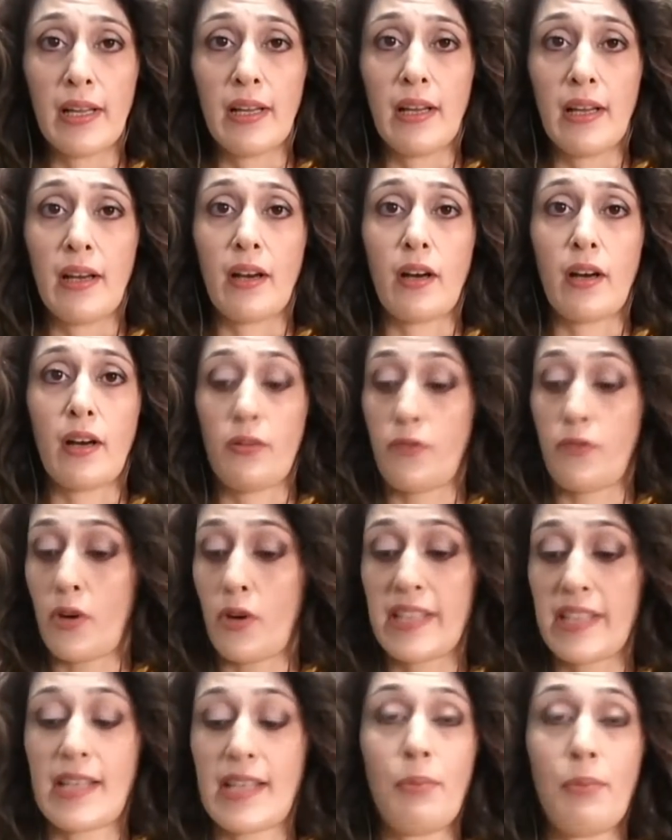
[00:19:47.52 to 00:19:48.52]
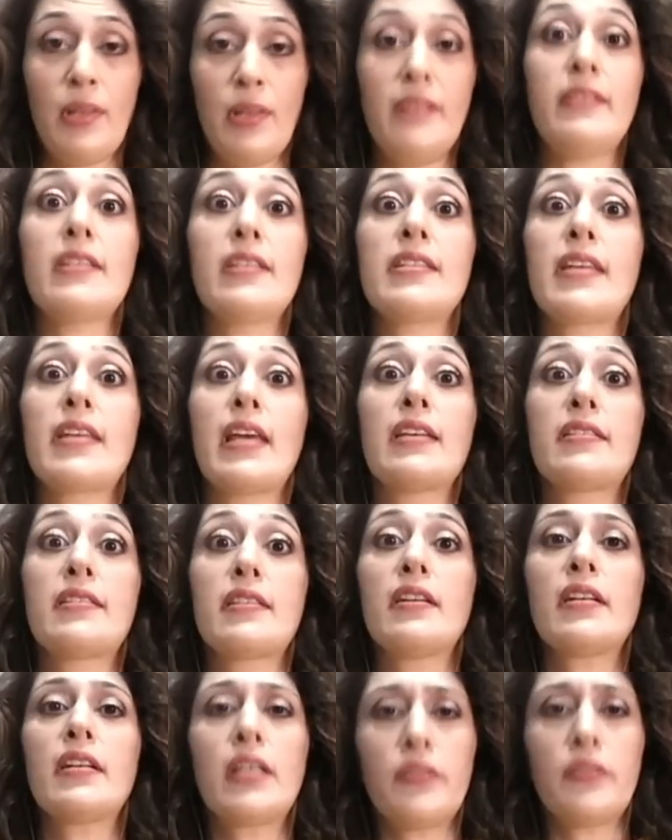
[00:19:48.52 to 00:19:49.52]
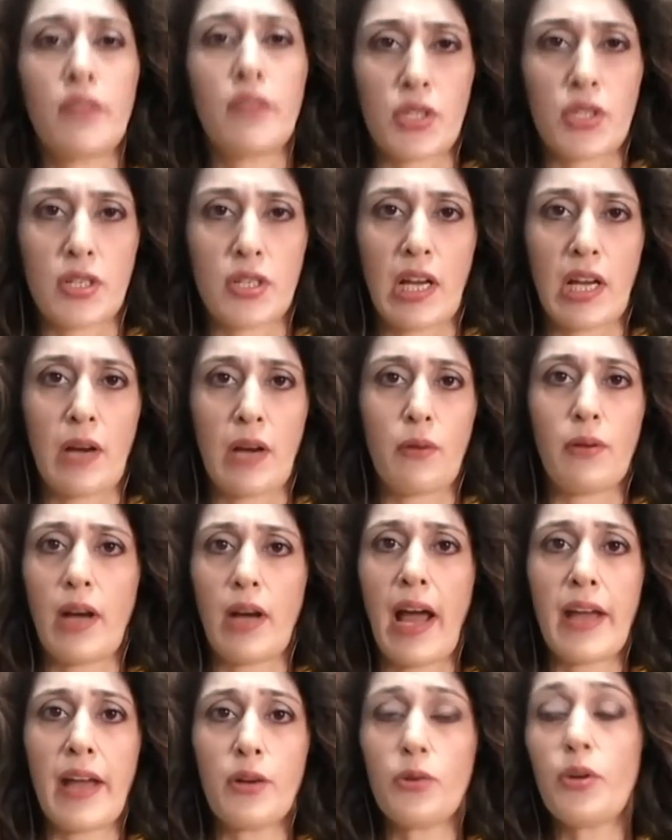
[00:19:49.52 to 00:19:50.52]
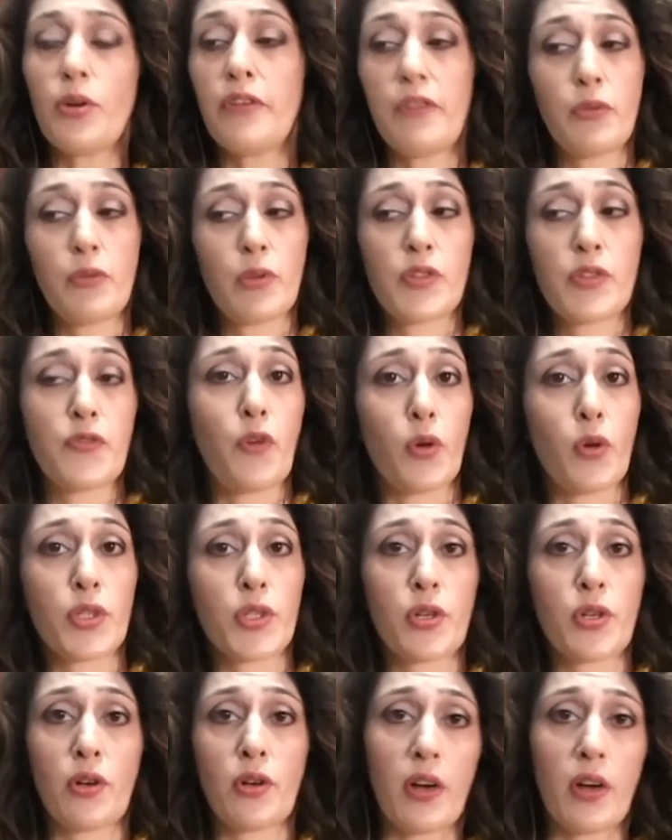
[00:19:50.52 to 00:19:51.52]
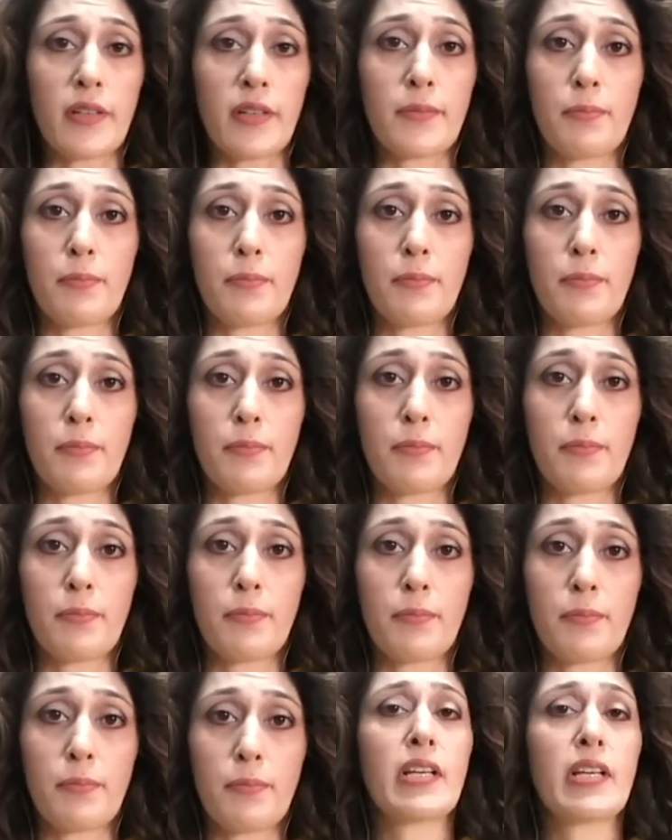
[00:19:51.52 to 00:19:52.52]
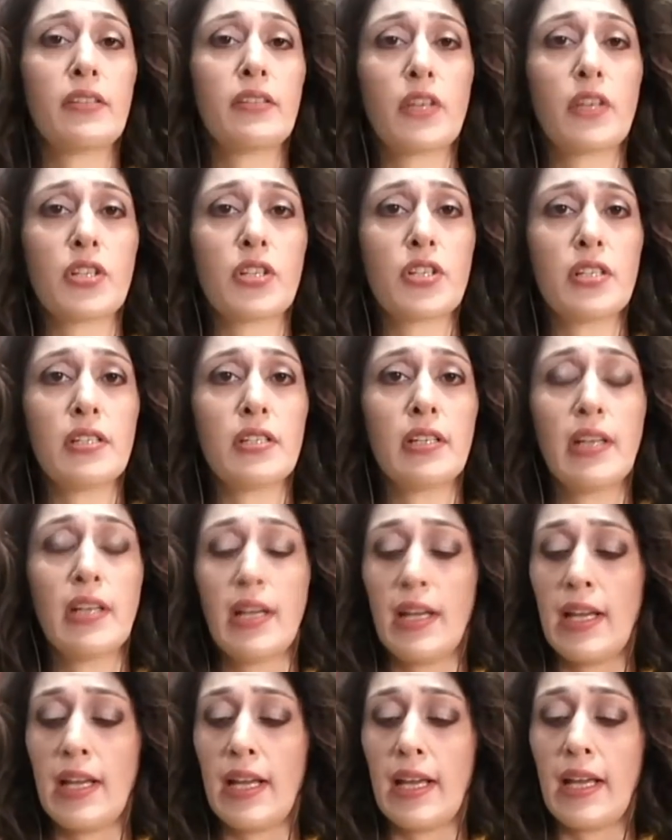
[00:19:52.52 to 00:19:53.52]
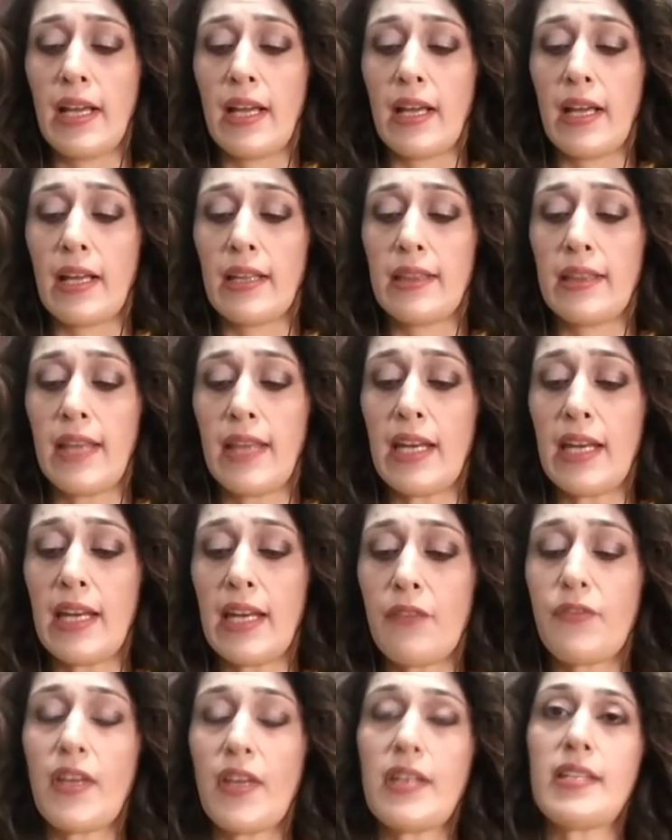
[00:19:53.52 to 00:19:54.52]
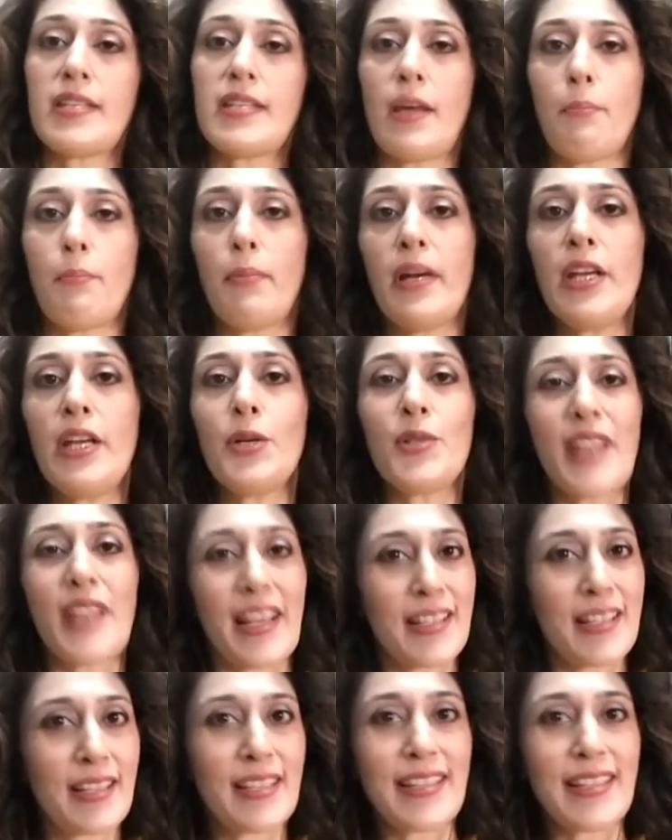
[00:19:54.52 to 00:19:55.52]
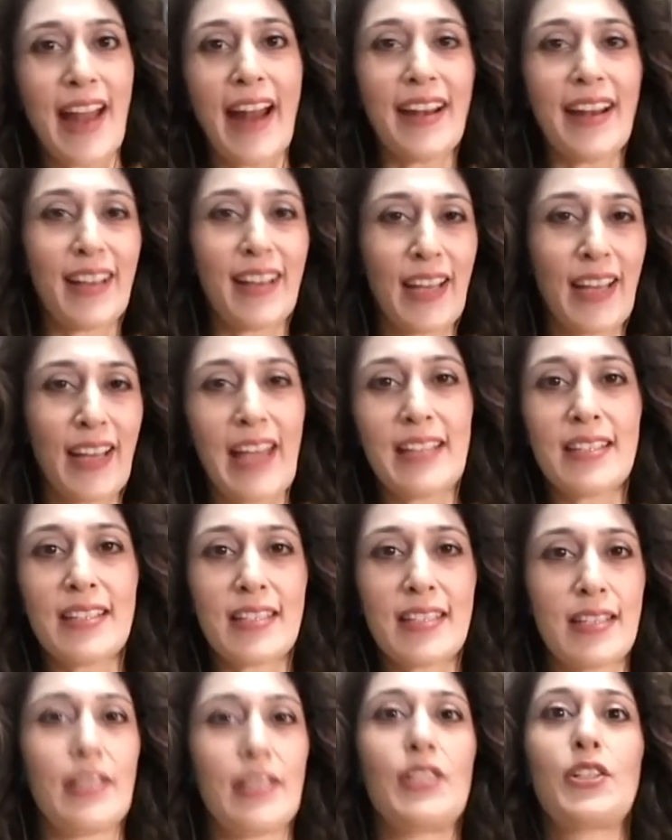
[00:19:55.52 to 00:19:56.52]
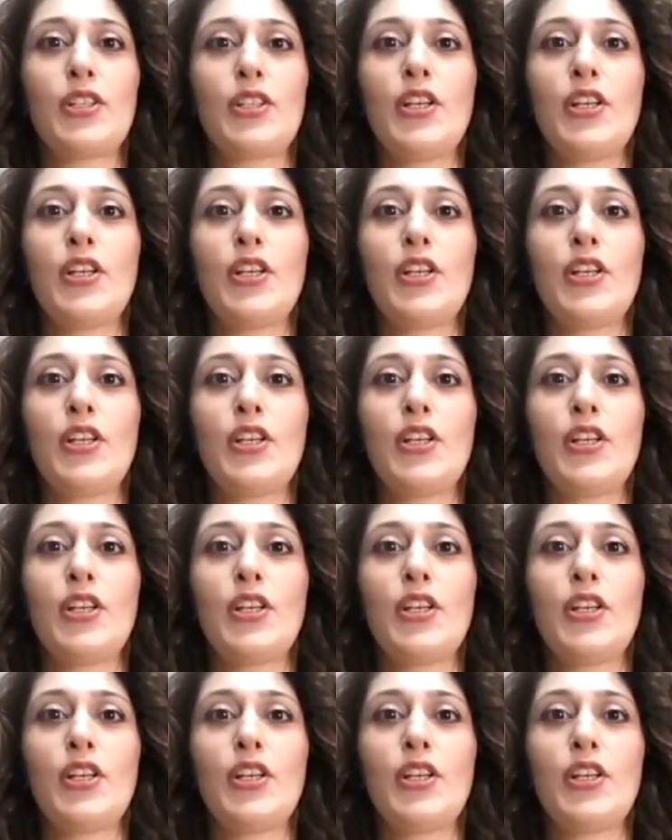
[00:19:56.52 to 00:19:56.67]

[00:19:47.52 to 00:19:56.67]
For example, in this case, a conversion. Now, I don't know if it was forced or not, but there was a conversion. Then if there is somebody who takes a stand against it,